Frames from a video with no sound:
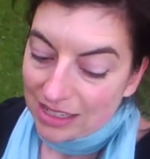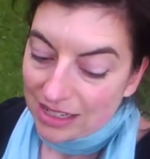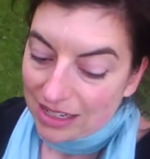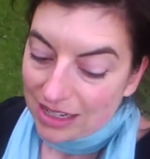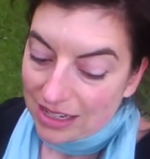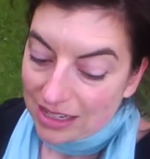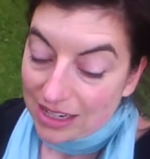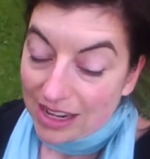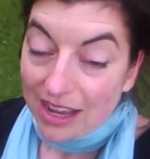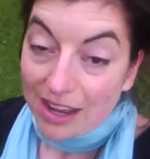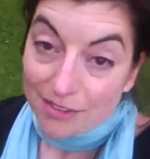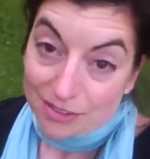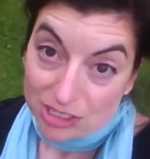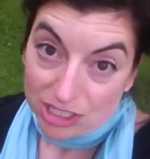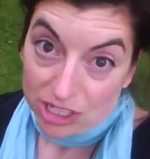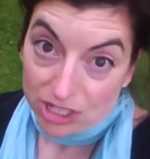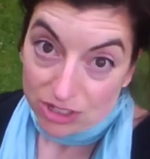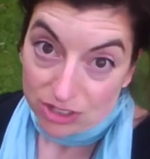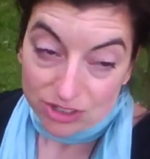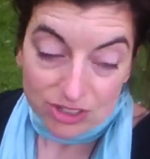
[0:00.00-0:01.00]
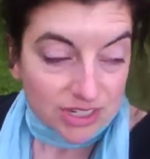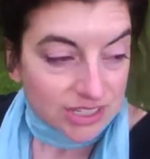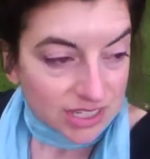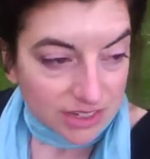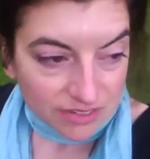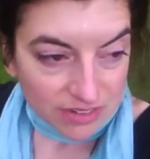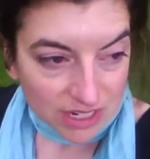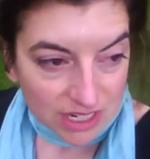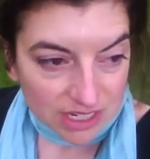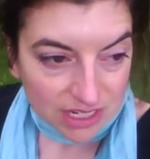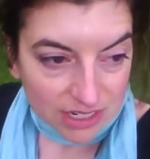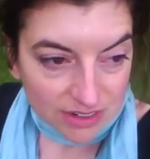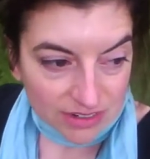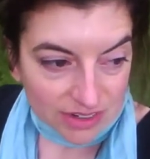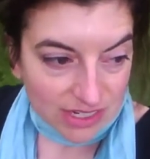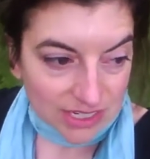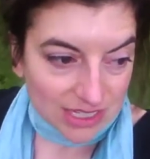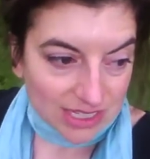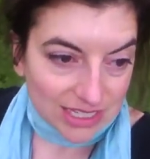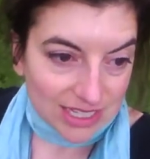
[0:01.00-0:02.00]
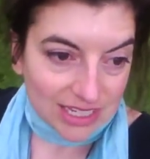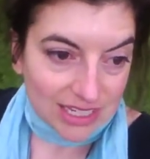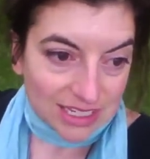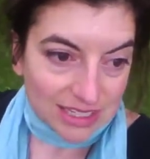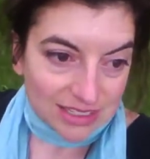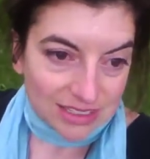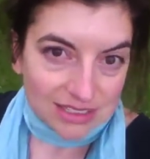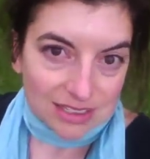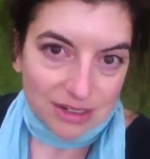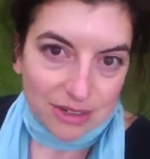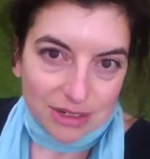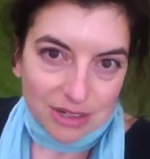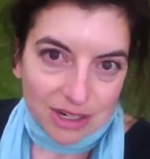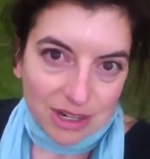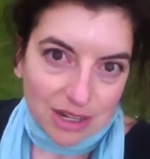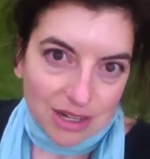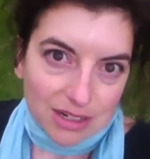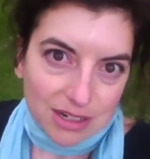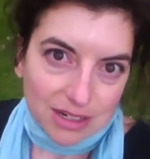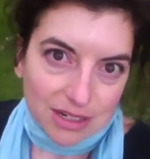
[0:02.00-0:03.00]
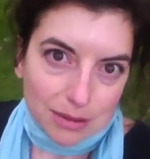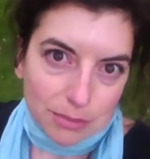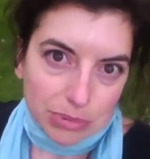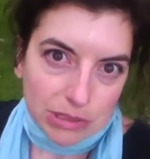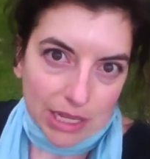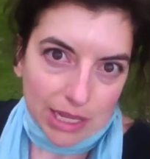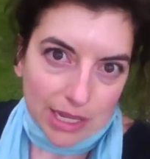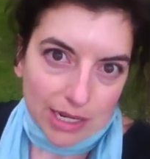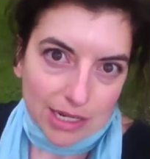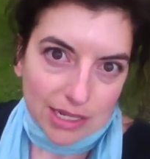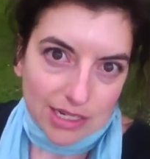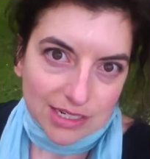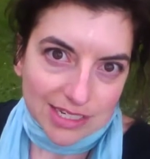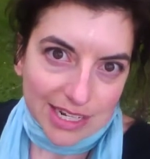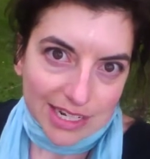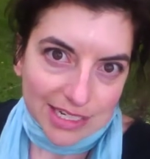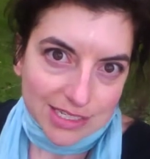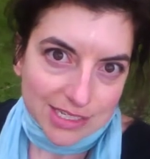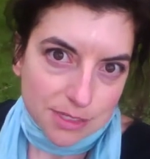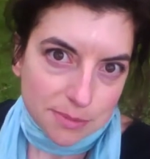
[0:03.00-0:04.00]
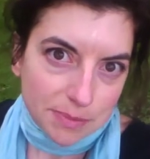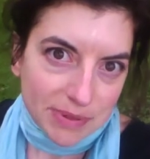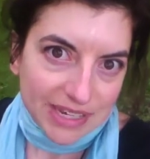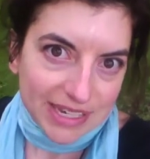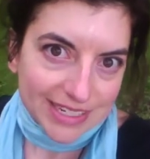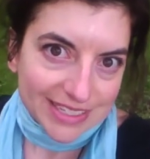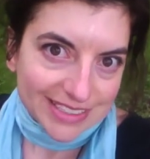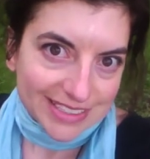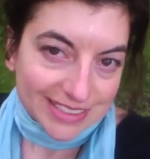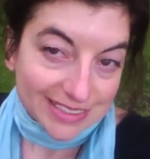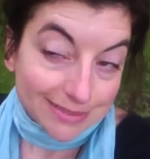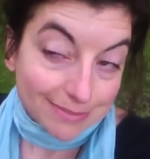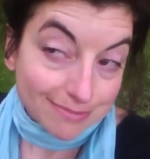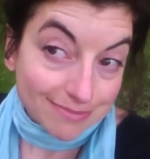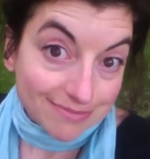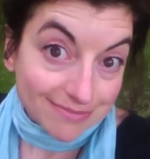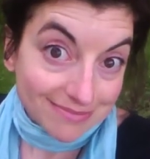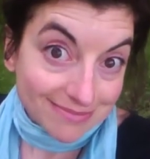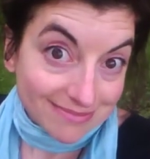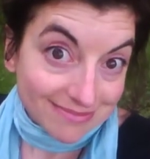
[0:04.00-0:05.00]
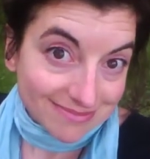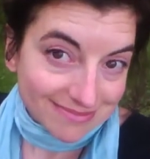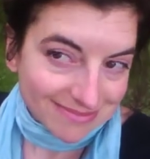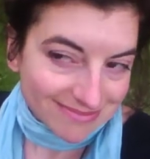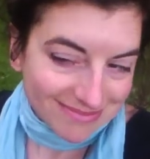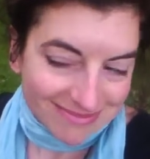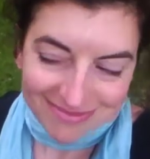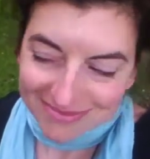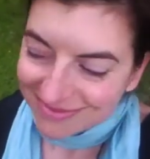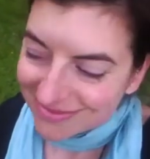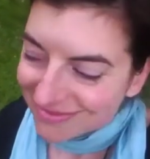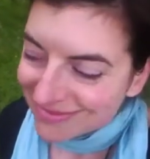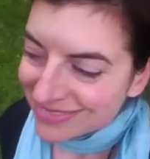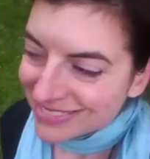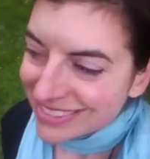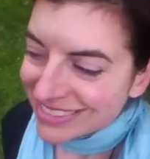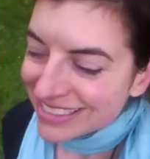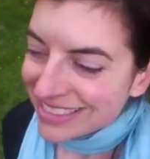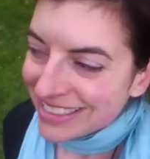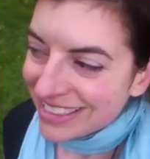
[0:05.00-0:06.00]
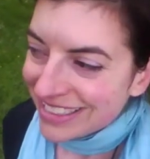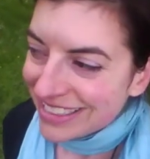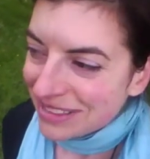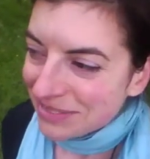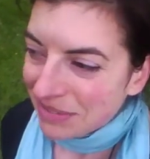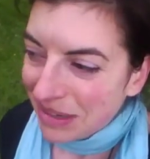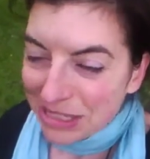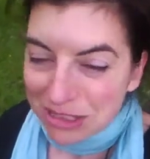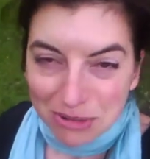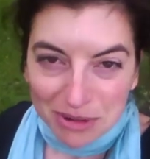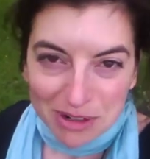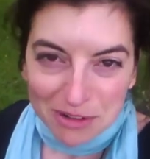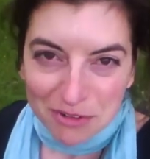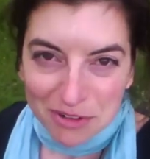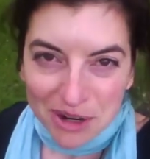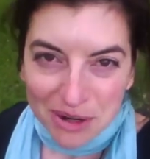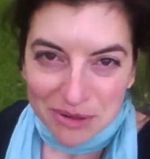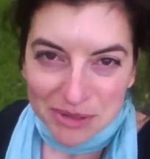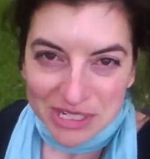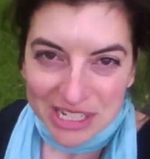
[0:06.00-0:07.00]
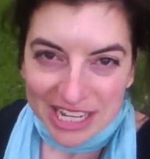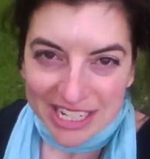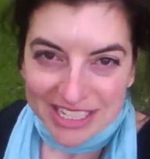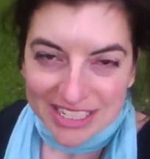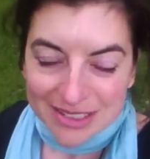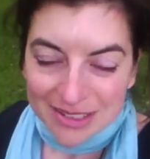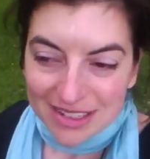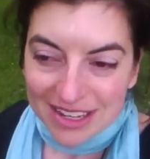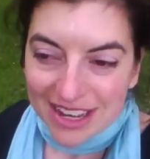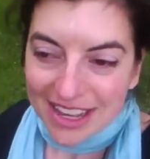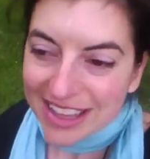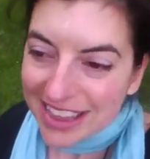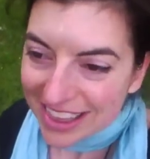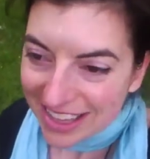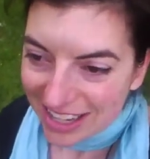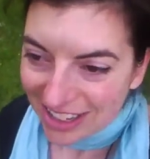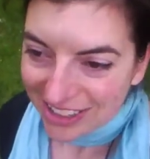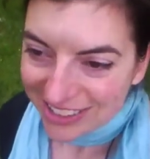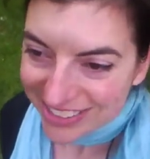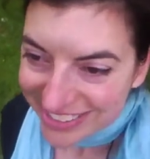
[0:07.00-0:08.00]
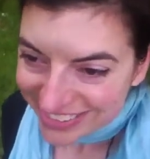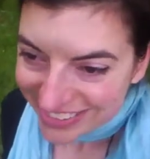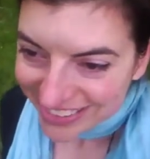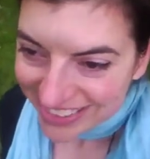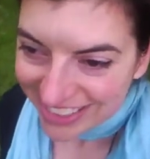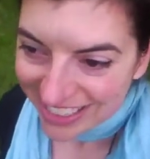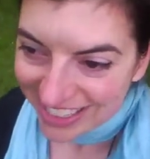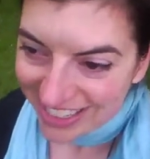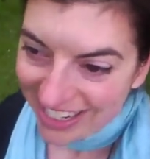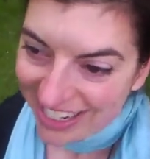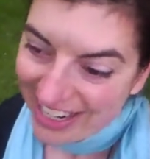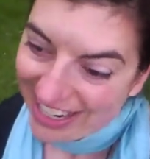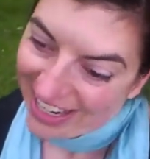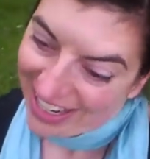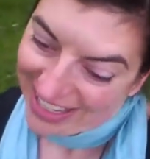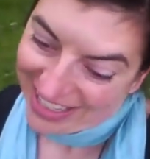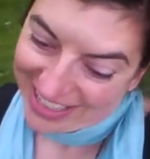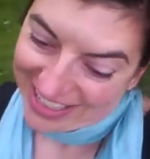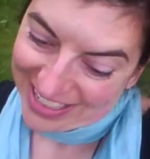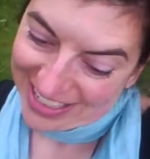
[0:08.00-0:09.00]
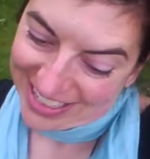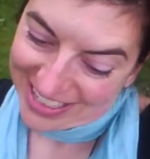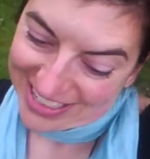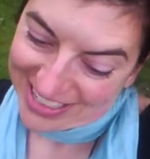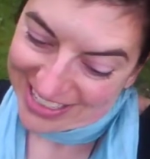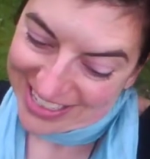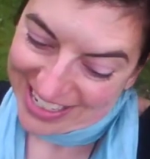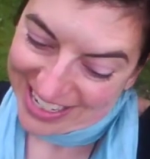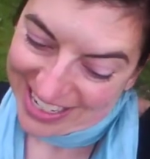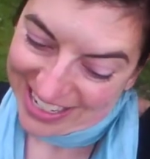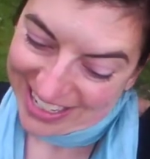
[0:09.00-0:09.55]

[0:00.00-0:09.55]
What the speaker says: have to go because I've got things going on, and I'm planning dance piece, my 24-hour dance-a-thon, and